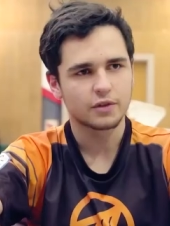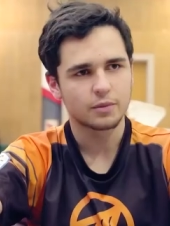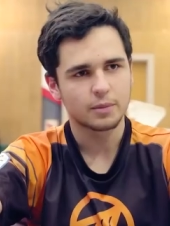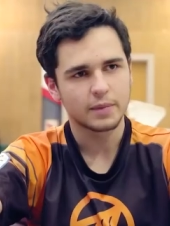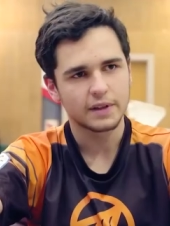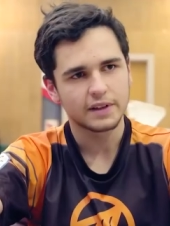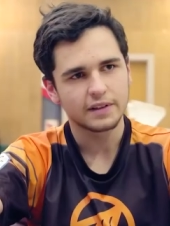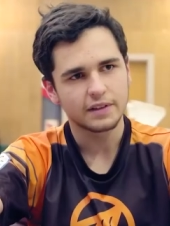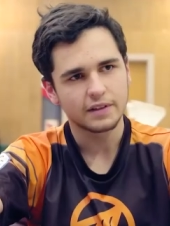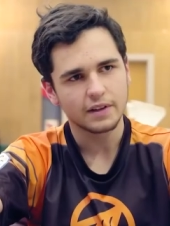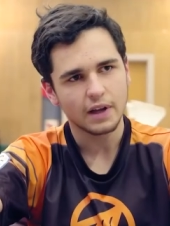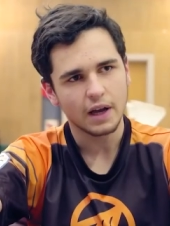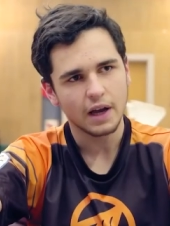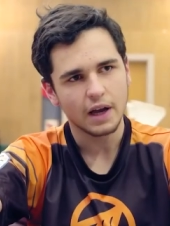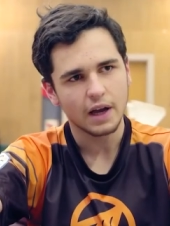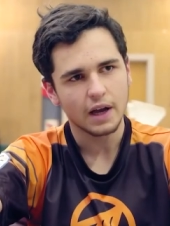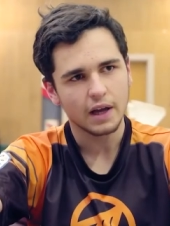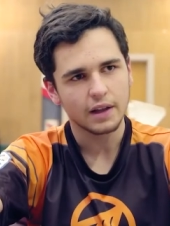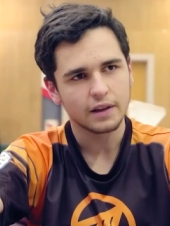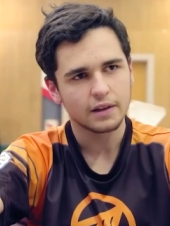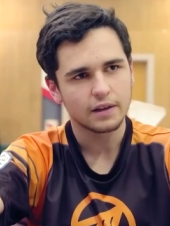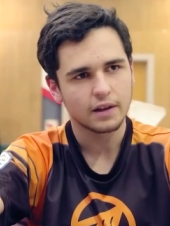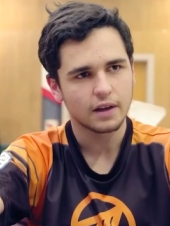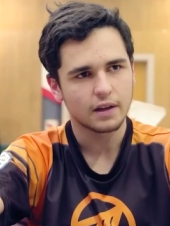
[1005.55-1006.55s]
it's a bit
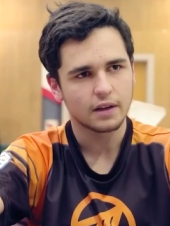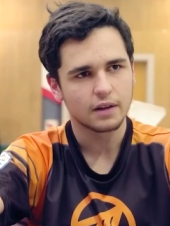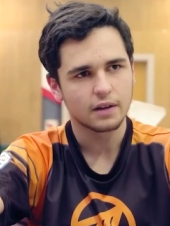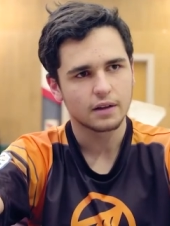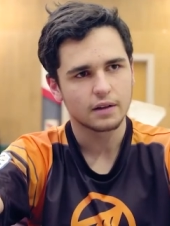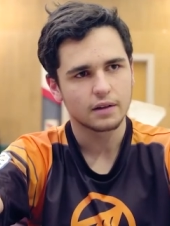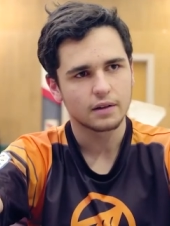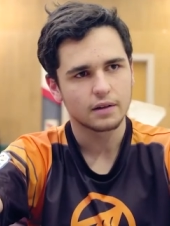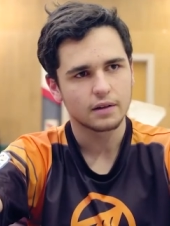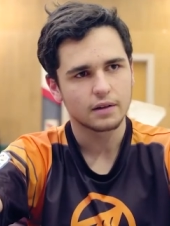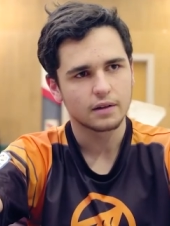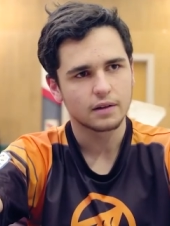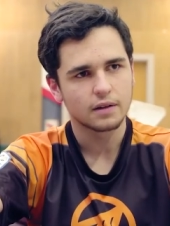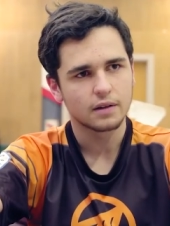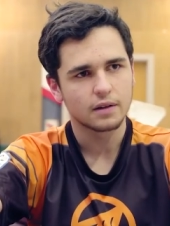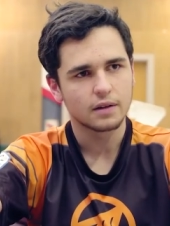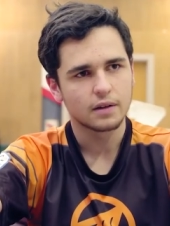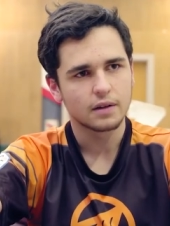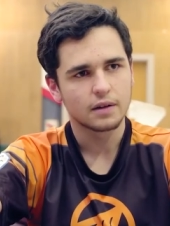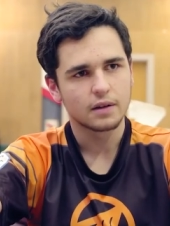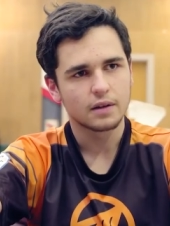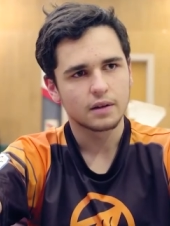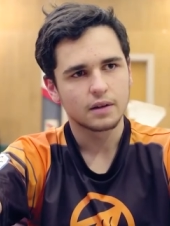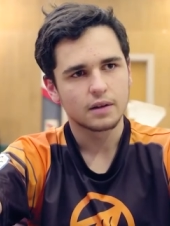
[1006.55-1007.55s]
hard
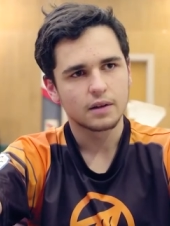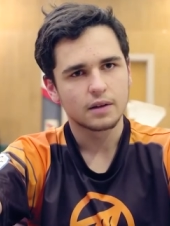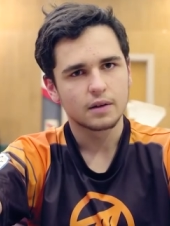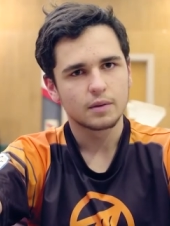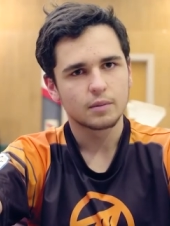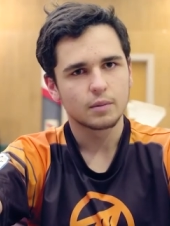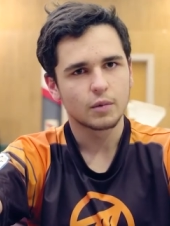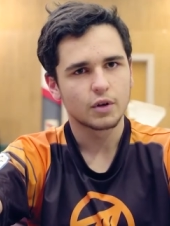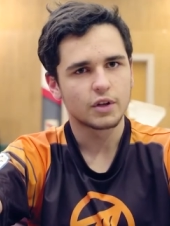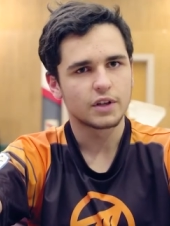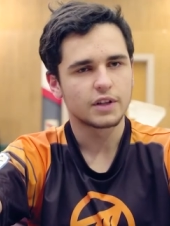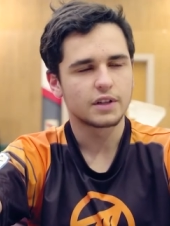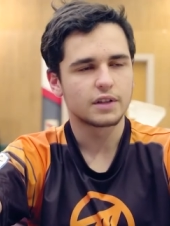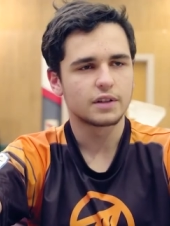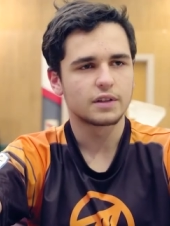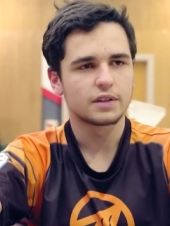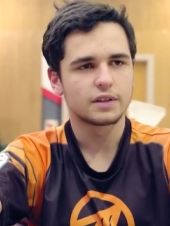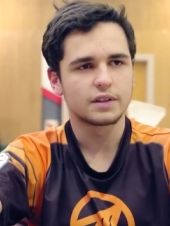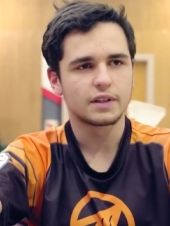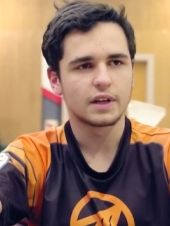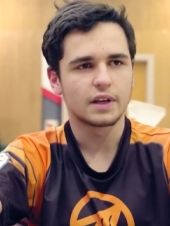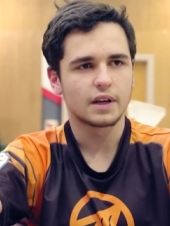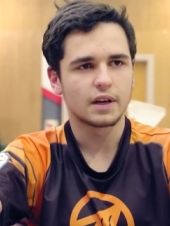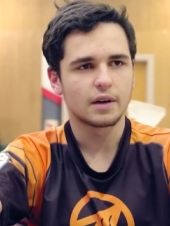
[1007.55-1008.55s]
and but
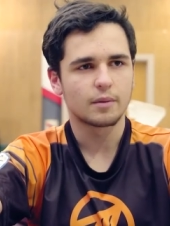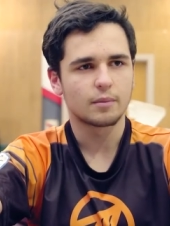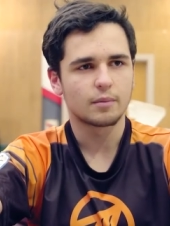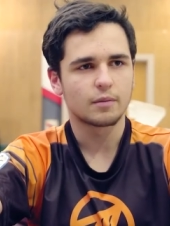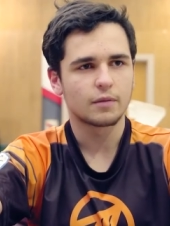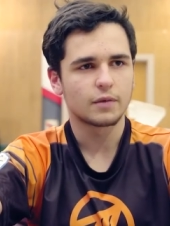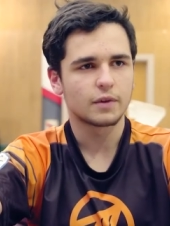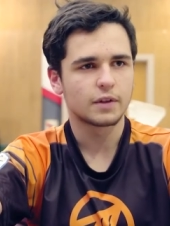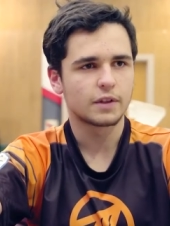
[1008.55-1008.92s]
yeah,